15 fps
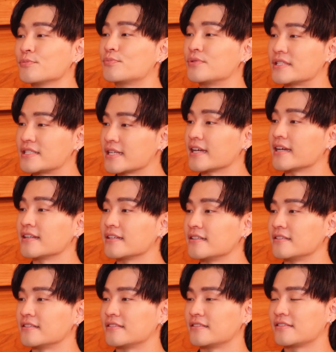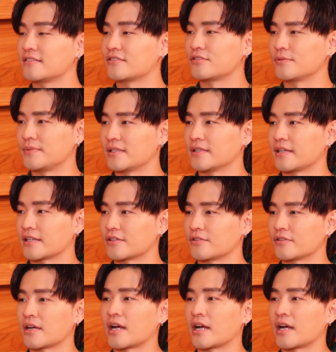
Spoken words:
to pretend to be like, you know,